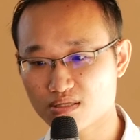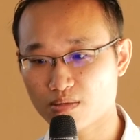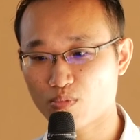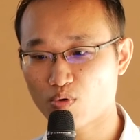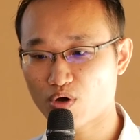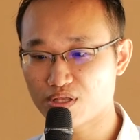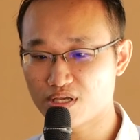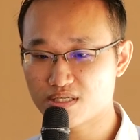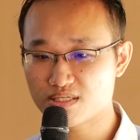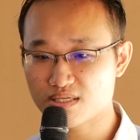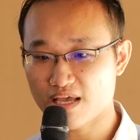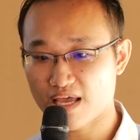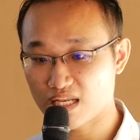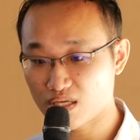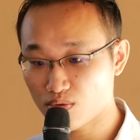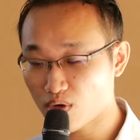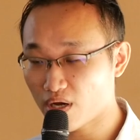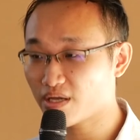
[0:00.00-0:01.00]
Number 1 is
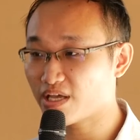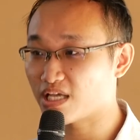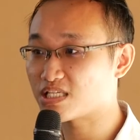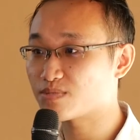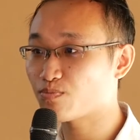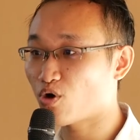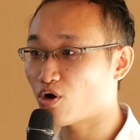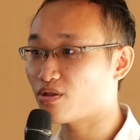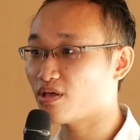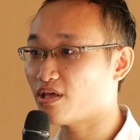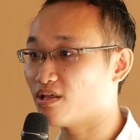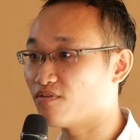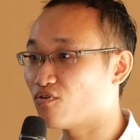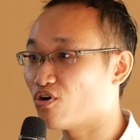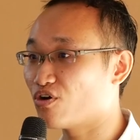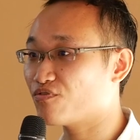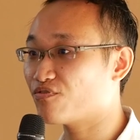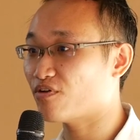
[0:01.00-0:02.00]
anyone can spot and
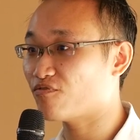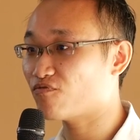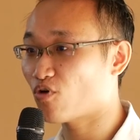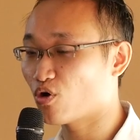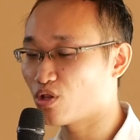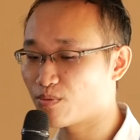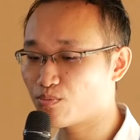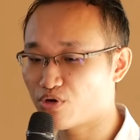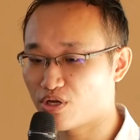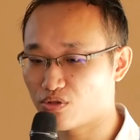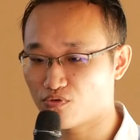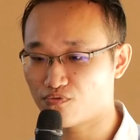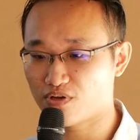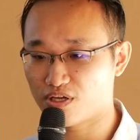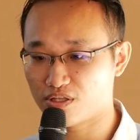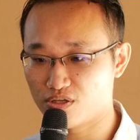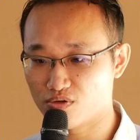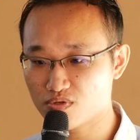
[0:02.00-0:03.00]
avoid falling prey to
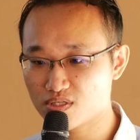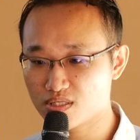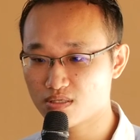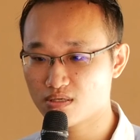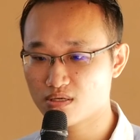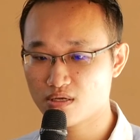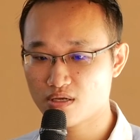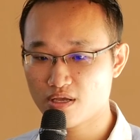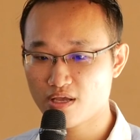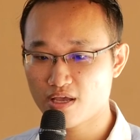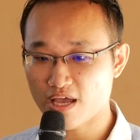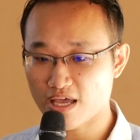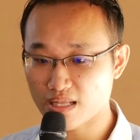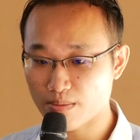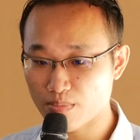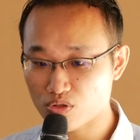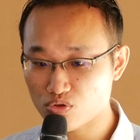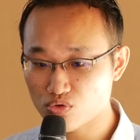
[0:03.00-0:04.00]
fake news. And
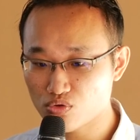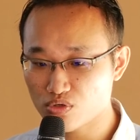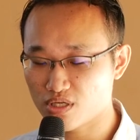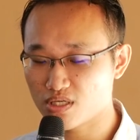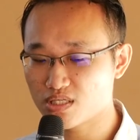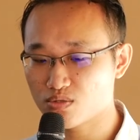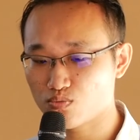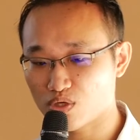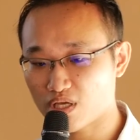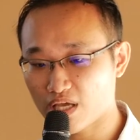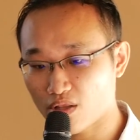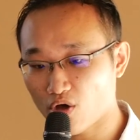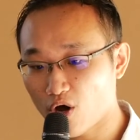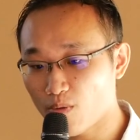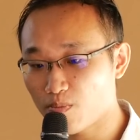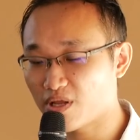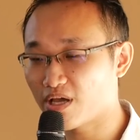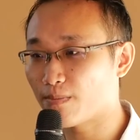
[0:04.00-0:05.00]
number 2 is we can
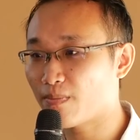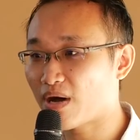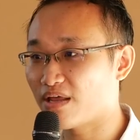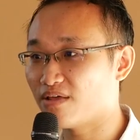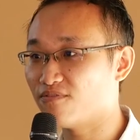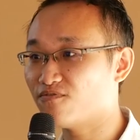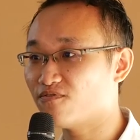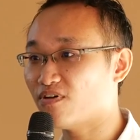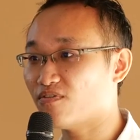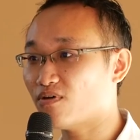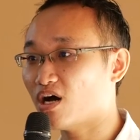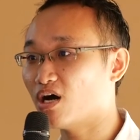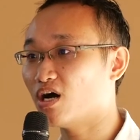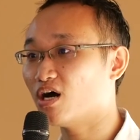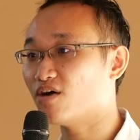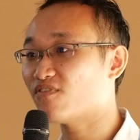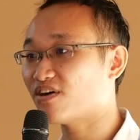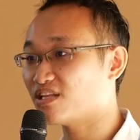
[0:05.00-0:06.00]
all play a part in
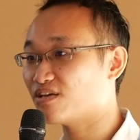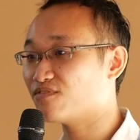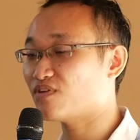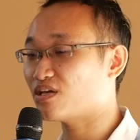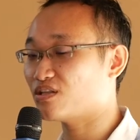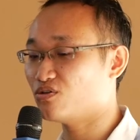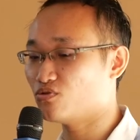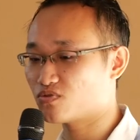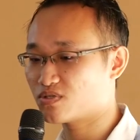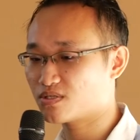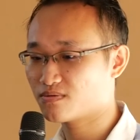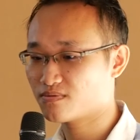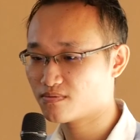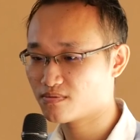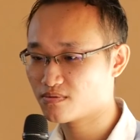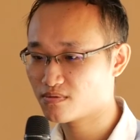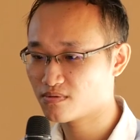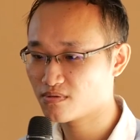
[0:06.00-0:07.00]
fighting fake news.
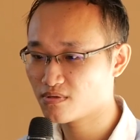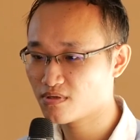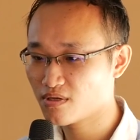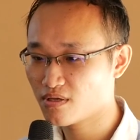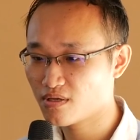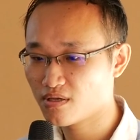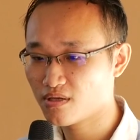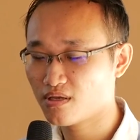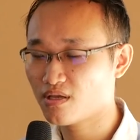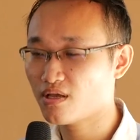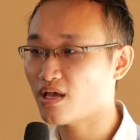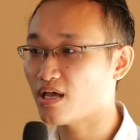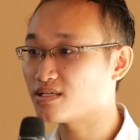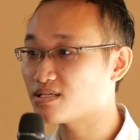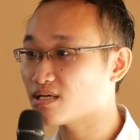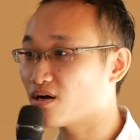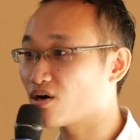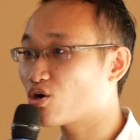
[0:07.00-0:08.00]

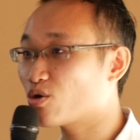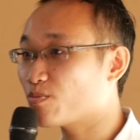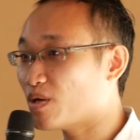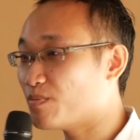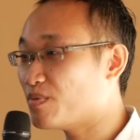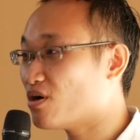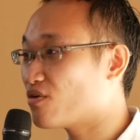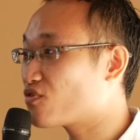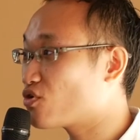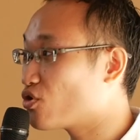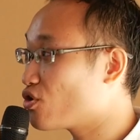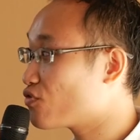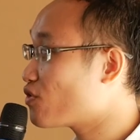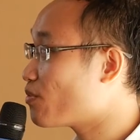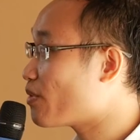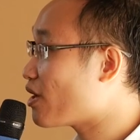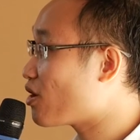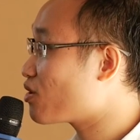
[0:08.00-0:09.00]
And so a bit of koyok
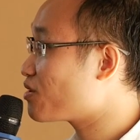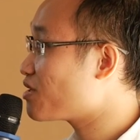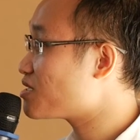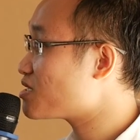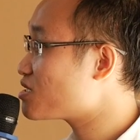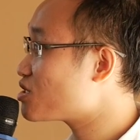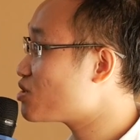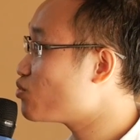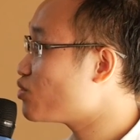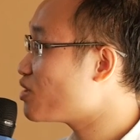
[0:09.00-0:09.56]
for my organization.